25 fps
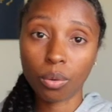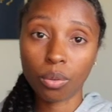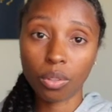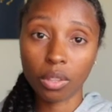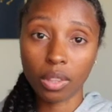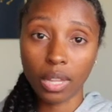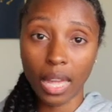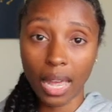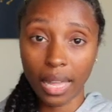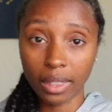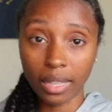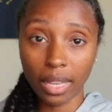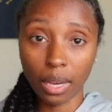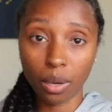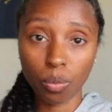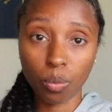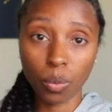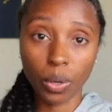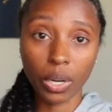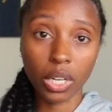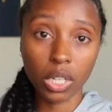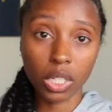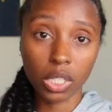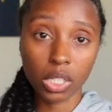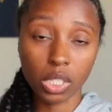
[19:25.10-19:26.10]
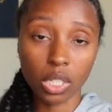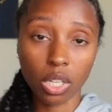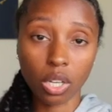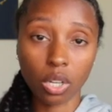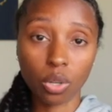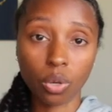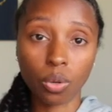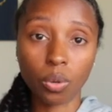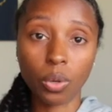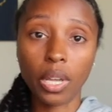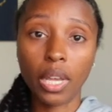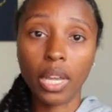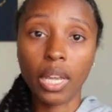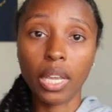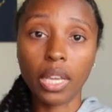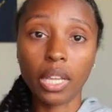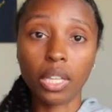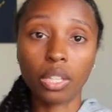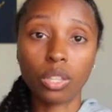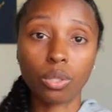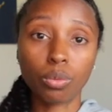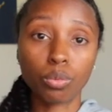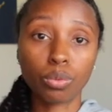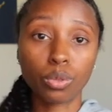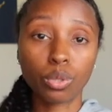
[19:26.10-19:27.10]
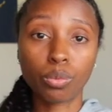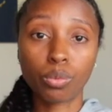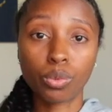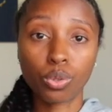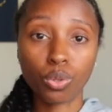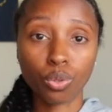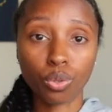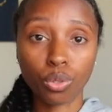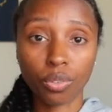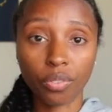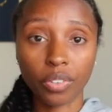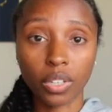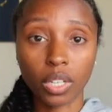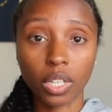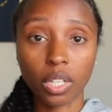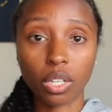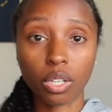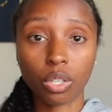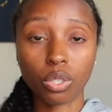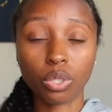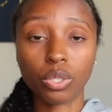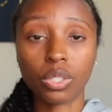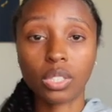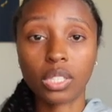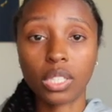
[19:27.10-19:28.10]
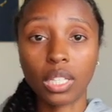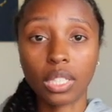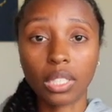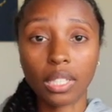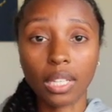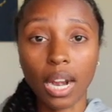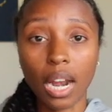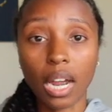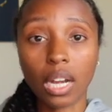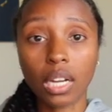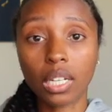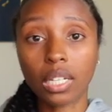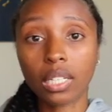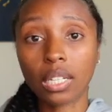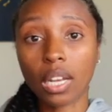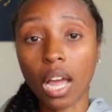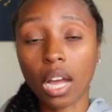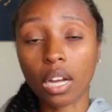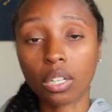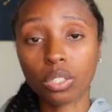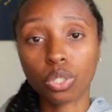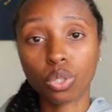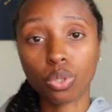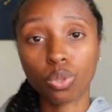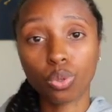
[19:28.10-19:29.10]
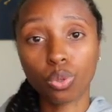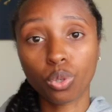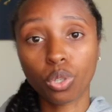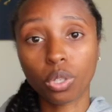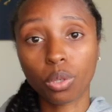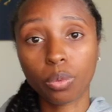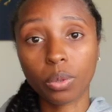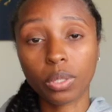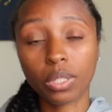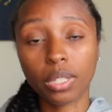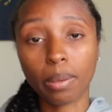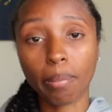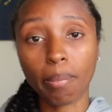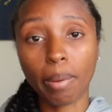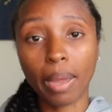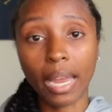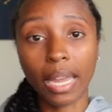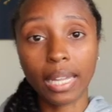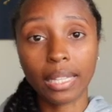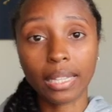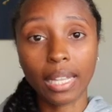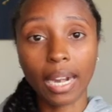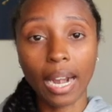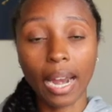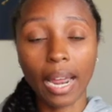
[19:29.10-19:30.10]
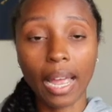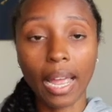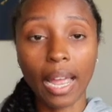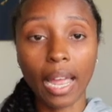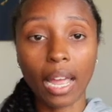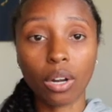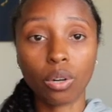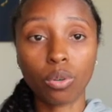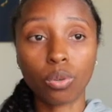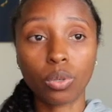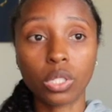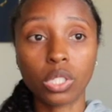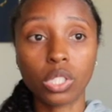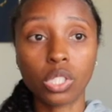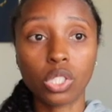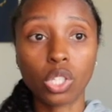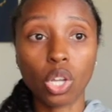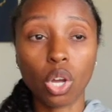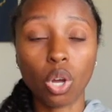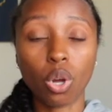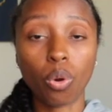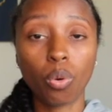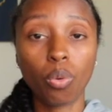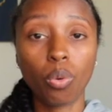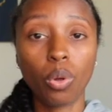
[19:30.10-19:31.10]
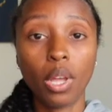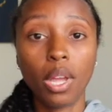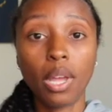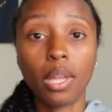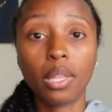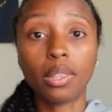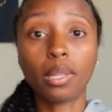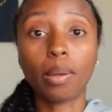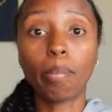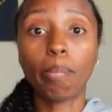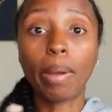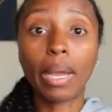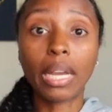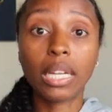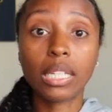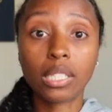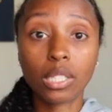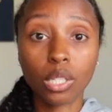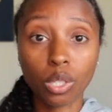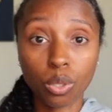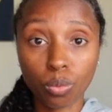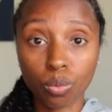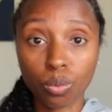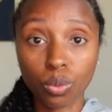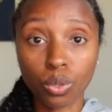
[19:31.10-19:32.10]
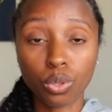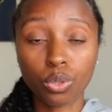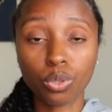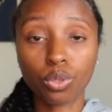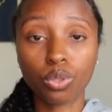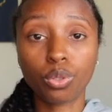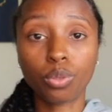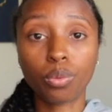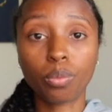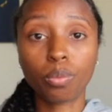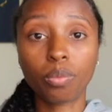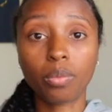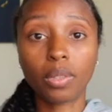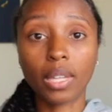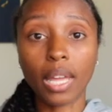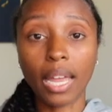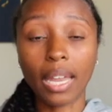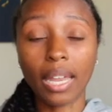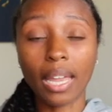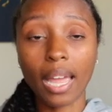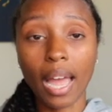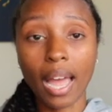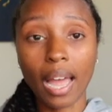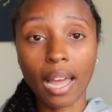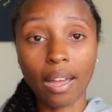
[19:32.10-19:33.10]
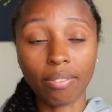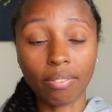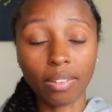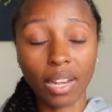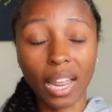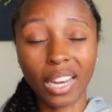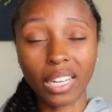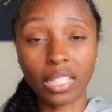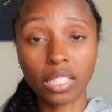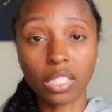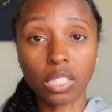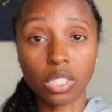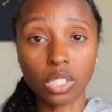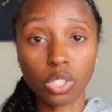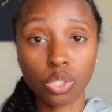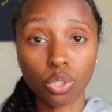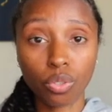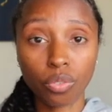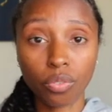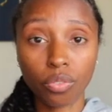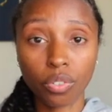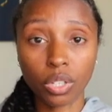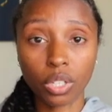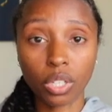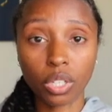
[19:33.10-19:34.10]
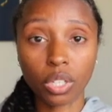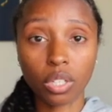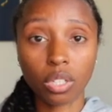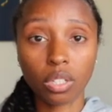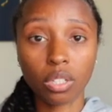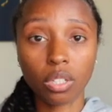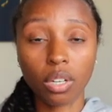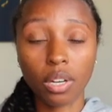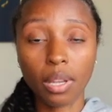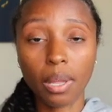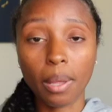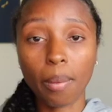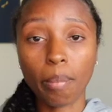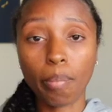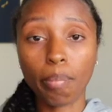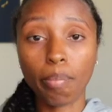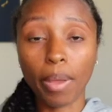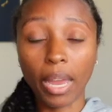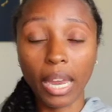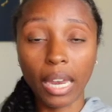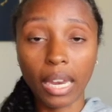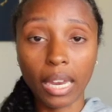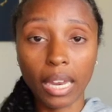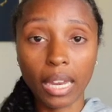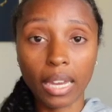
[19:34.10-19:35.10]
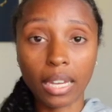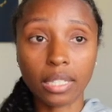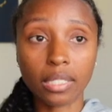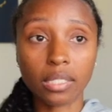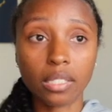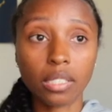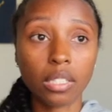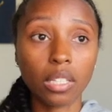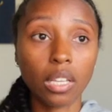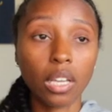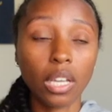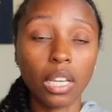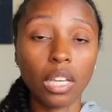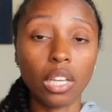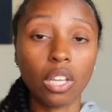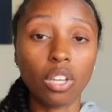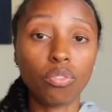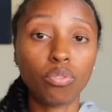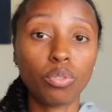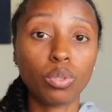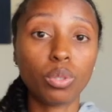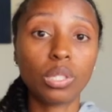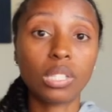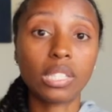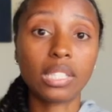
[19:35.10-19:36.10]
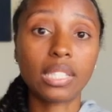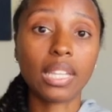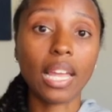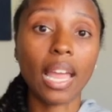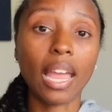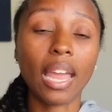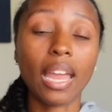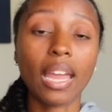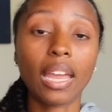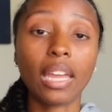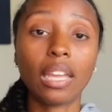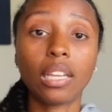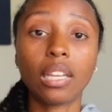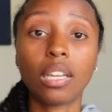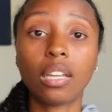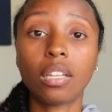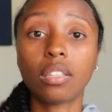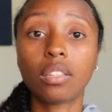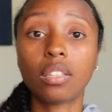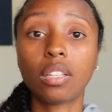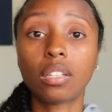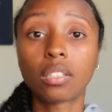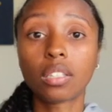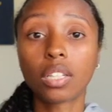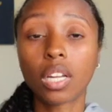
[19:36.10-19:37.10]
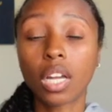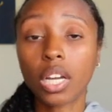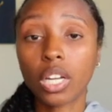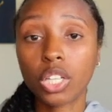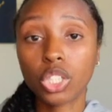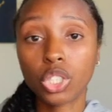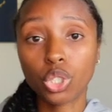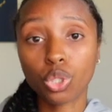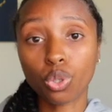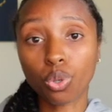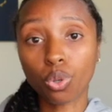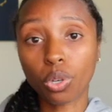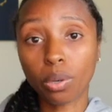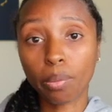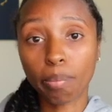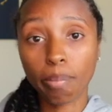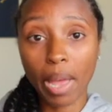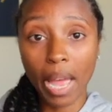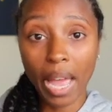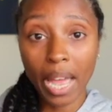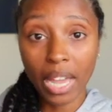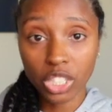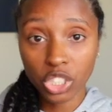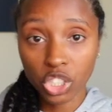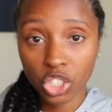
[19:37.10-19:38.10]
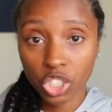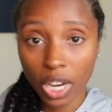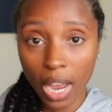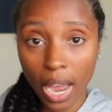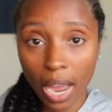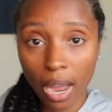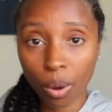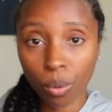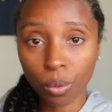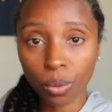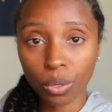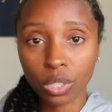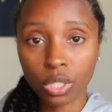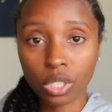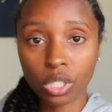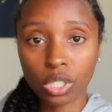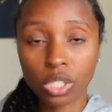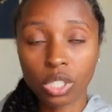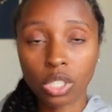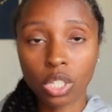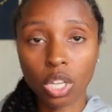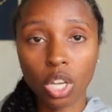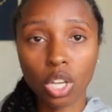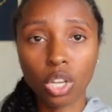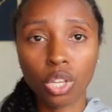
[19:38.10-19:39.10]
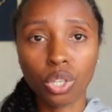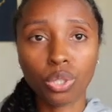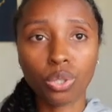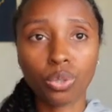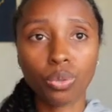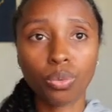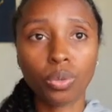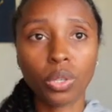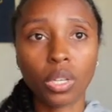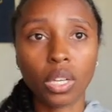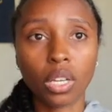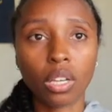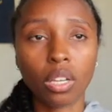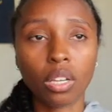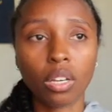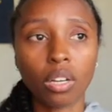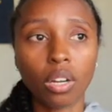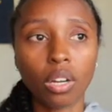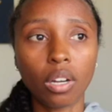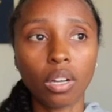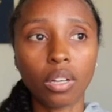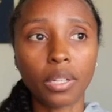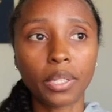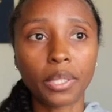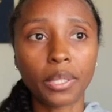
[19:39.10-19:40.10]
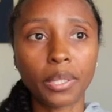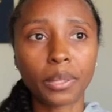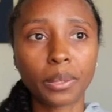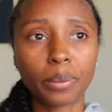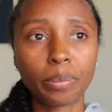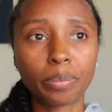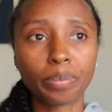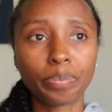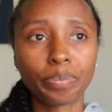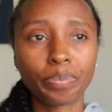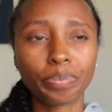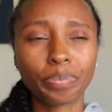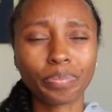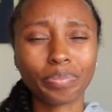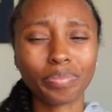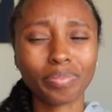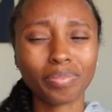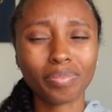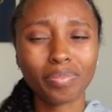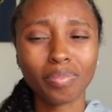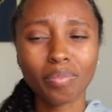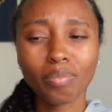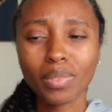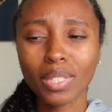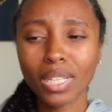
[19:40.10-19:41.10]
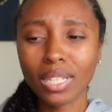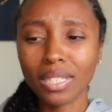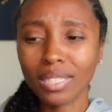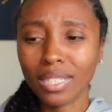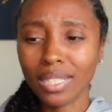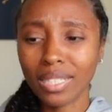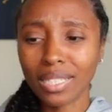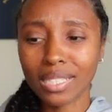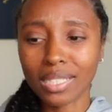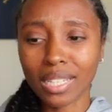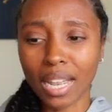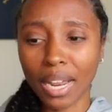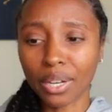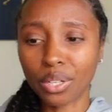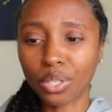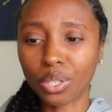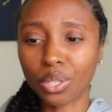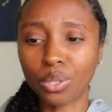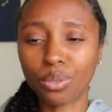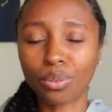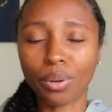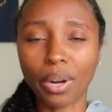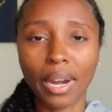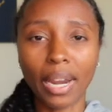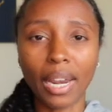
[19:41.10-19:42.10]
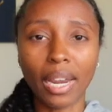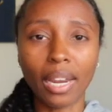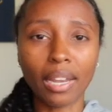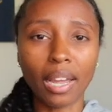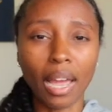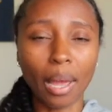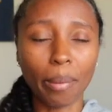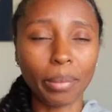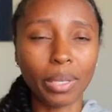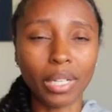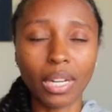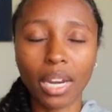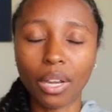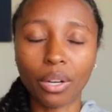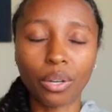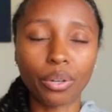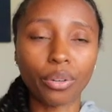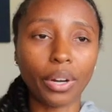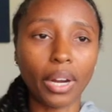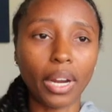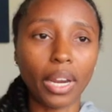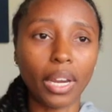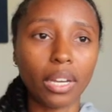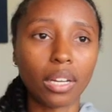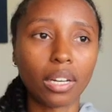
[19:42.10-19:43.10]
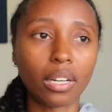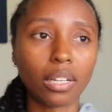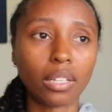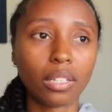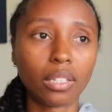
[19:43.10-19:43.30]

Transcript: that they wear. So in the room tour video, you've seen that I unlocked the door with the band that I had on. So the basic room, they have like the silver band. If you stay in the Luxe or Bash Towers, you get I think it's like a gray, I mean not gray,